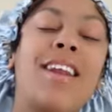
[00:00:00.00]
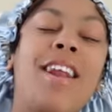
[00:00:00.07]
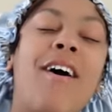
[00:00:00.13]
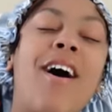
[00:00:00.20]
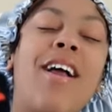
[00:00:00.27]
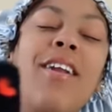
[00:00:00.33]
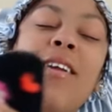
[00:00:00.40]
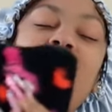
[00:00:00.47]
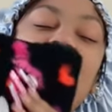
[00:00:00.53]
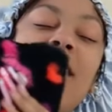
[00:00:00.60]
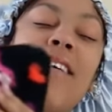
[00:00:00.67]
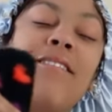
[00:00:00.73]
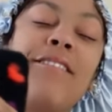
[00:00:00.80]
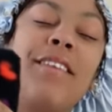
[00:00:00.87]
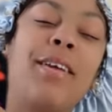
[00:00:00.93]
Now I know
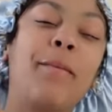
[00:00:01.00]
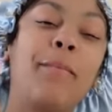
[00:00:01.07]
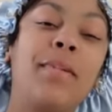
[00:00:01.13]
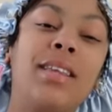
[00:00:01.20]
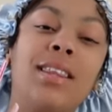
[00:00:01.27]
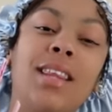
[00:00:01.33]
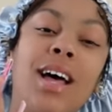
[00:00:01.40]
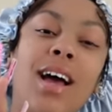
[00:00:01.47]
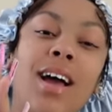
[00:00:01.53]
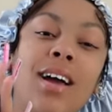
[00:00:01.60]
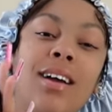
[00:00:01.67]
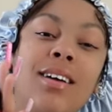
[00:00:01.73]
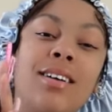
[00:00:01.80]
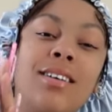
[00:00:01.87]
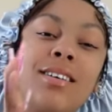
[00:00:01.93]
y'all finna be
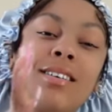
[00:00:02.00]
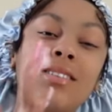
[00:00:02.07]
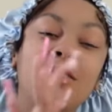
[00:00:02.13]
like,